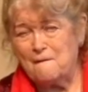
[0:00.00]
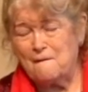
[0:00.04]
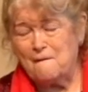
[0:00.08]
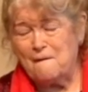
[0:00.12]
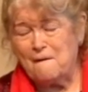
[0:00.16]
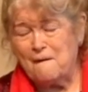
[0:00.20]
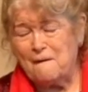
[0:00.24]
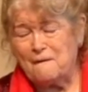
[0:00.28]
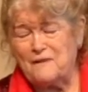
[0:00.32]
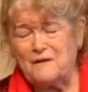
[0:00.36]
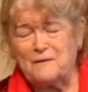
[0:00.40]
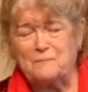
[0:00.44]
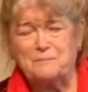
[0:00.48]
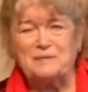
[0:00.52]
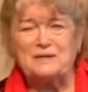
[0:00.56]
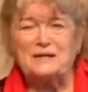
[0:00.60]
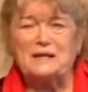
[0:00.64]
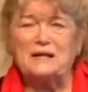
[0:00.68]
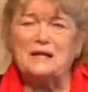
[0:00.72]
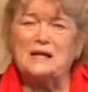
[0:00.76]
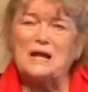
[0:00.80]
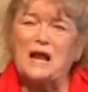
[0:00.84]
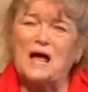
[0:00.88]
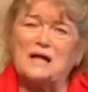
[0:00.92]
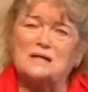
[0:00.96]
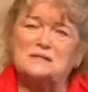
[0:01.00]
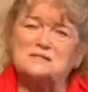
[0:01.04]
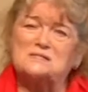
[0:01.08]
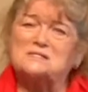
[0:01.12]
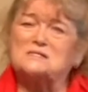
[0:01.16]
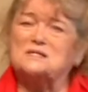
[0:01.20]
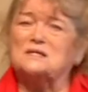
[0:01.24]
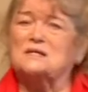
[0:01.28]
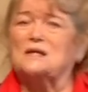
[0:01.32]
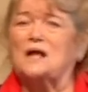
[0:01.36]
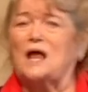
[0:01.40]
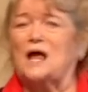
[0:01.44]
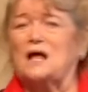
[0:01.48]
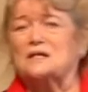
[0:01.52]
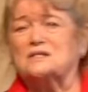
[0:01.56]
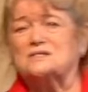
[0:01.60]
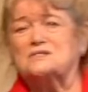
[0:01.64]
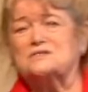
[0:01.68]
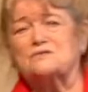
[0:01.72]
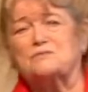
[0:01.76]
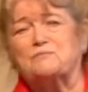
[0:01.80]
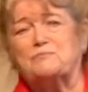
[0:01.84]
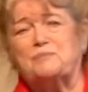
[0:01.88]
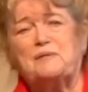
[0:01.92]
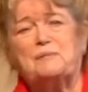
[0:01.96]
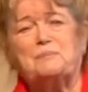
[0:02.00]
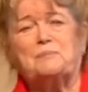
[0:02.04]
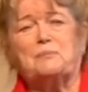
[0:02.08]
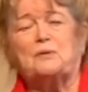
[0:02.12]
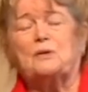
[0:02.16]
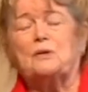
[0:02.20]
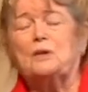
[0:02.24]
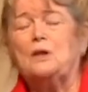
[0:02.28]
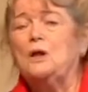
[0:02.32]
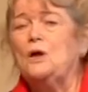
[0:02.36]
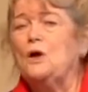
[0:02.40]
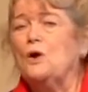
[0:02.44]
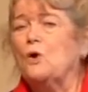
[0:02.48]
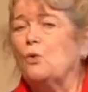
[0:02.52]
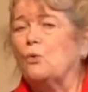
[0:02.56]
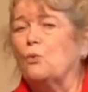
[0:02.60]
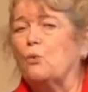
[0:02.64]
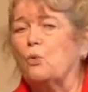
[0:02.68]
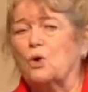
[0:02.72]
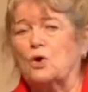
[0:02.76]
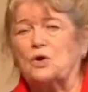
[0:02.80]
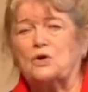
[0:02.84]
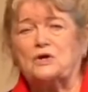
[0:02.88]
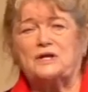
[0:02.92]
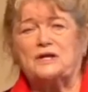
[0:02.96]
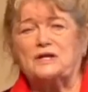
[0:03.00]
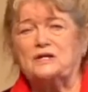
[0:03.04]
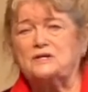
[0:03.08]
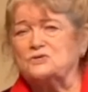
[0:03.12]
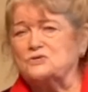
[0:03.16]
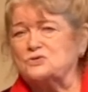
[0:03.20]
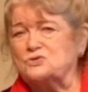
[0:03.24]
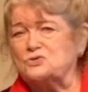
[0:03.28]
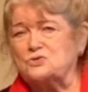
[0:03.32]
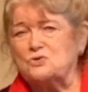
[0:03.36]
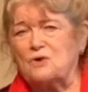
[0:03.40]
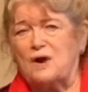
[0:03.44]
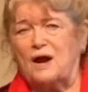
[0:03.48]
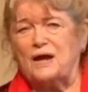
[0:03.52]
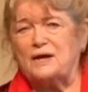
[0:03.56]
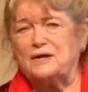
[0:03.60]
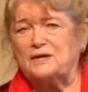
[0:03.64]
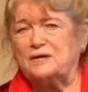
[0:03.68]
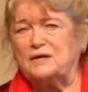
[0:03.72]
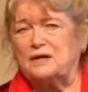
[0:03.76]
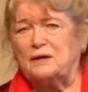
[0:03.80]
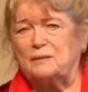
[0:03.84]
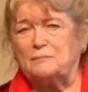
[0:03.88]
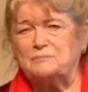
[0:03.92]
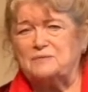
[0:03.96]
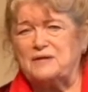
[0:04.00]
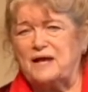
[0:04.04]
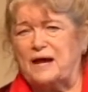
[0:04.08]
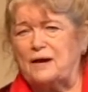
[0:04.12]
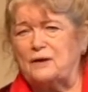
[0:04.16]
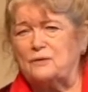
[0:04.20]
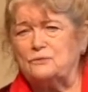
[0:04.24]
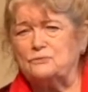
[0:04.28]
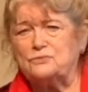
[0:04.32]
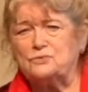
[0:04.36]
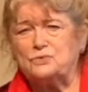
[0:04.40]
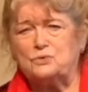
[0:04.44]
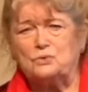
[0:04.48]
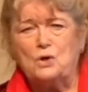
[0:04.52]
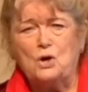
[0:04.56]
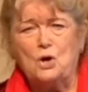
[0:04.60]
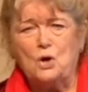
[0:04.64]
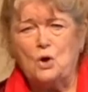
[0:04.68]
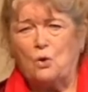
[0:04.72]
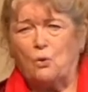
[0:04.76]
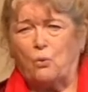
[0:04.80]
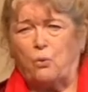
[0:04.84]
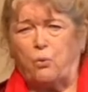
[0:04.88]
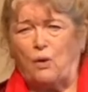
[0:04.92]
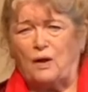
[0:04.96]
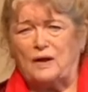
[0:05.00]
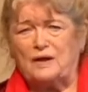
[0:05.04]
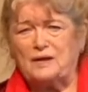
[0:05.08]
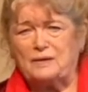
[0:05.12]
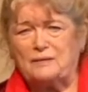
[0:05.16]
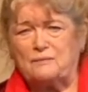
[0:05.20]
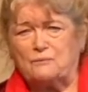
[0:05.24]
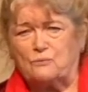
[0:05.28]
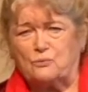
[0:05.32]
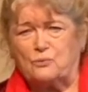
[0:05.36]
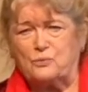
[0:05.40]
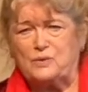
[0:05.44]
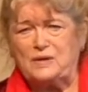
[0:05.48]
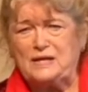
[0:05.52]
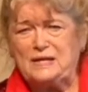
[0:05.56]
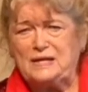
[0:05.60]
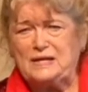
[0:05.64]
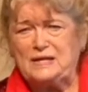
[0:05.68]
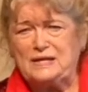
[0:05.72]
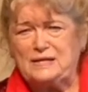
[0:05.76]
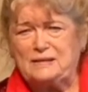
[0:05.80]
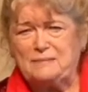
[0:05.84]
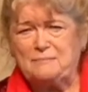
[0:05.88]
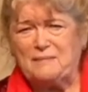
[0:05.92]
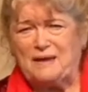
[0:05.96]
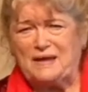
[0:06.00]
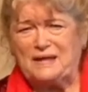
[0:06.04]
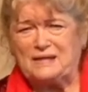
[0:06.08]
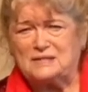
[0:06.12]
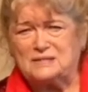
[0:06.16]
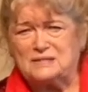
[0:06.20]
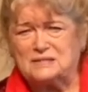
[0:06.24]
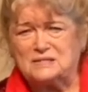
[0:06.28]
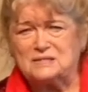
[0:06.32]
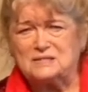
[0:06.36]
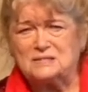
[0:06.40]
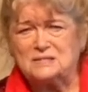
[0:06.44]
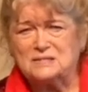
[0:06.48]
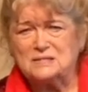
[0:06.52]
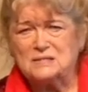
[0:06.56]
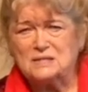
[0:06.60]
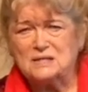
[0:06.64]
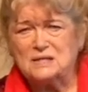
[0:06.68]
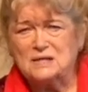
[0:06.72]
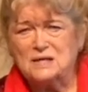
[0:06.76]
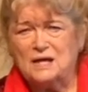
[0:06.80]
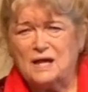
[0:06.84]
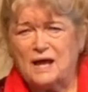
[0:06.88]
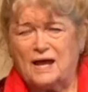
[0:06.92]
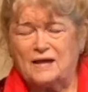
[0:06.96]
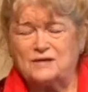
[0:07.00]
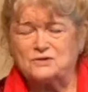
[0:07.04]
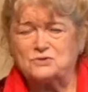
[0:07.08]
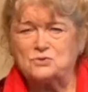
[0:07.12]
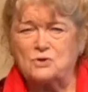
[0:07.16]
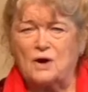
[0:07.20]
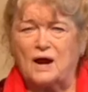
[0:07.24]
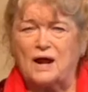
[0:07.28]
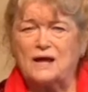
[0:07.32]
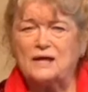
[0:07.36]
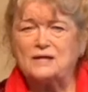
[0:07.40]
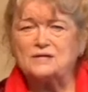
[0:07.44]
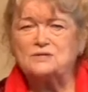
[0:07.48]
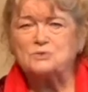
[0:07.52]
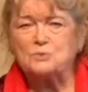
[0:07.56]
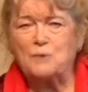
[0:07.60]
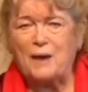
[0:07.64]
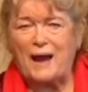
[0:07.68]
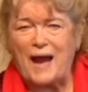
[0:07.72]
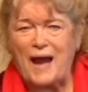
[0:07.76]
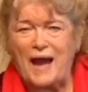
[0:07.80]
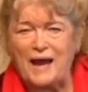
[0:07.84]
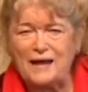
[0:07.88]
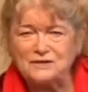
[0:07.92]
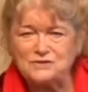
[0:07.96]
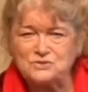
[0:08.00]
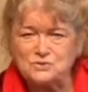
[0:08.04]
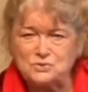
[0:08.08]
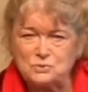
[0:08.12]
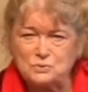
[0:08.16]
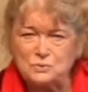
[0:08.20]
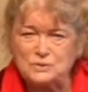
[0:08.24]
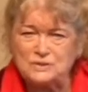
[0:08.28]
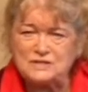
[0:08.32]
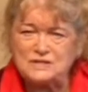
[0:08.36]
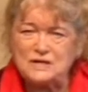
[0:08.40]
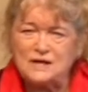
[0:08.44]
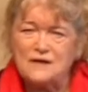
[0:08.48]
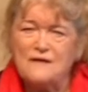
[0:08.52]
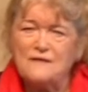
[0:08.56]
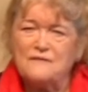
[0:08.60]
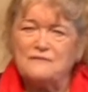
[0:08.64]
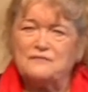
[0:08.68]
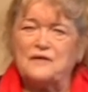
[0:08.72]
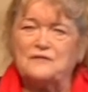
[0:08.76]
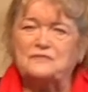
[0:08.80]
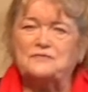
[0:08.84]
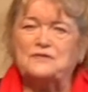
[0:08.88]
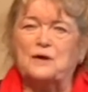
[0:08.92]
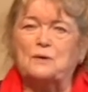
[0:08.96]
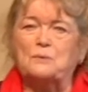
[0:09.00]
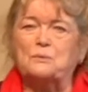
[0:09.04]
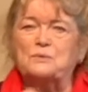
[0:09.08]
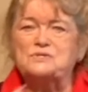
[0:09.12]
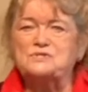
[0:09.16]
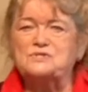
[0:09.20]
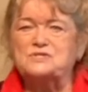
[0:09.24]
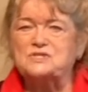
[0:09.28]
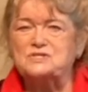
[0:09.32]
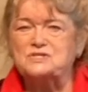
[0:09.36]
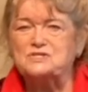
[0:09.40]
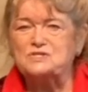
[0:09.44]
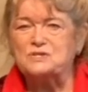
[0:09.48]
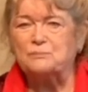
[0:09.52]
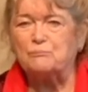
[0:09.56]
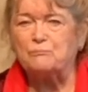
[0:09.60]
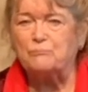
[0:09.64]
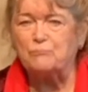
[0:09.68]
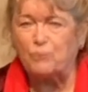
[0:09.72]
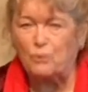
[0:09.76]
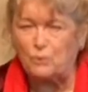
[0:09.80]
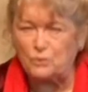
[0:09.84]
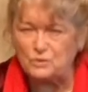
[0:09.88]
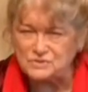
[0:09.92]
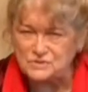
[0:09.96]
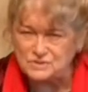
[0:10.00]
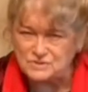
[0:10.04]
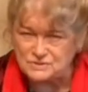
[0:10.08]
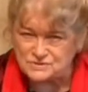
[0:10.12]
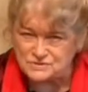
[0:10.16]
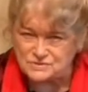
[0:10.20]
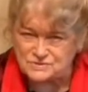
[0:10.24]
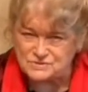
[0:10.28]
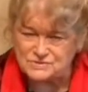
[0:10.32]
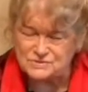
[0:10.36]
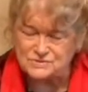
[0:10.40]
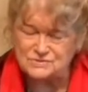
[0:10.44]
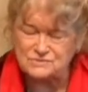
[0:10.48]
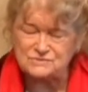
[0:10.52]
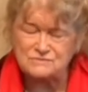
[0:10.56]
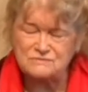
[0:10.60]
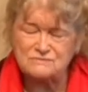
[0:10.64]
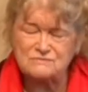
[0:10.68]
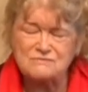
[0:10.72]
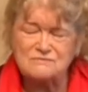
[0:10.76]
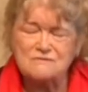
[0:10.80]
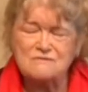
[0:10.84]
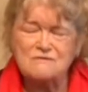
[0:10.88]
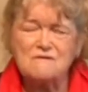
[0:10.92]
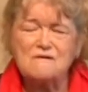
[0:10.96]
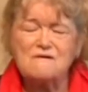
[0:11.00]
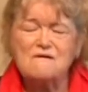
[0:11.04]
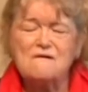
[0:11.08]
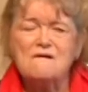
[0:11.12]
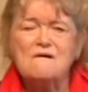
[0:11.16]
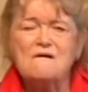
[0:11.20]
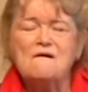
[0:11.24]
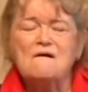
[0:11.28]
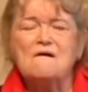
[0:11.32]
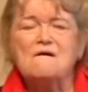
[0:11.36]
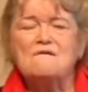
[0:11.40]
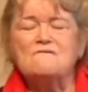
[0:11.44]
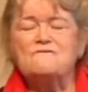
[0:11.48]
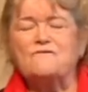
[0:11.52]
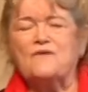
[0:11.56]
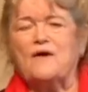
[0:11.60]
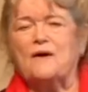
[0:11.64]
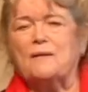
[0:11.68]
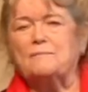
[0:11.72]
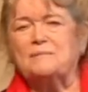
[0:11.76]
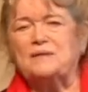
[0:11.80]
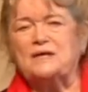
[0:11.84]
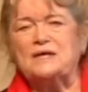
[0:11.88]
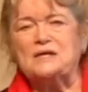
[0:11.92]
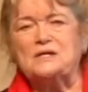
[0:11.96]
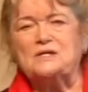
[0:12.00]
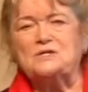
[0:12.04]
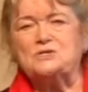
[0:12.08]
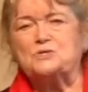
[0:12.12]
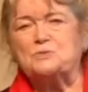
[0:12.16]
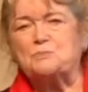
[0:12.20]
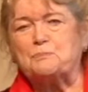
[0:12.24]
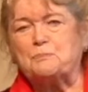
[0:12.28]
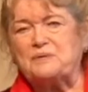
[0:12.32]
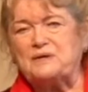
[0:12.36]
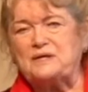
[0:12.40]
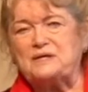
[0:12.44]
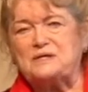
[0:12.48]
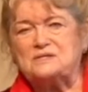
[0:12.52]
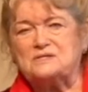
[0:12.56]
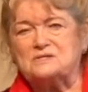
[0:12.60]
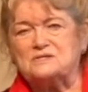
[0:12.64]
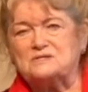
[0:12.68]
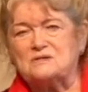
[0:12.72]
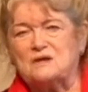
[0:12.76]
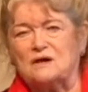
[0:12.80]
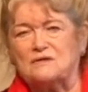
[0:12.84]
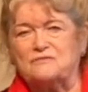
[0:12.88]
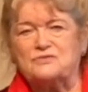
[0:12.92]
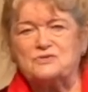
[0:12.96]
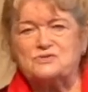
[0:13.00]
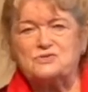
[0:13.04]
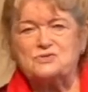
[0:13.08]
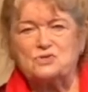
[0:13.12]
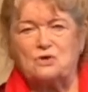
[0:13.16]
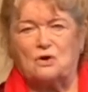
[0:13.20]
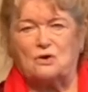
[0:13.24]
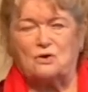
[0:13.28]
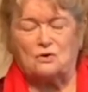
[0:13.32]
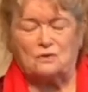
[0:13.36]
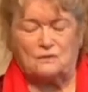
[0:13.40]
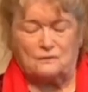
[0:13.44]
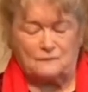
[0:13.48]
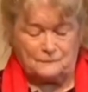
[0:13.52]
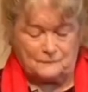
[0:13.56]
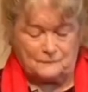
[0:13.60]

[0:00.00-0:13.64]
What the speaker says: There have been lots and lots of people working to try to come down to what it really meant, and trying to add to it that there was this importance from each piece of the song.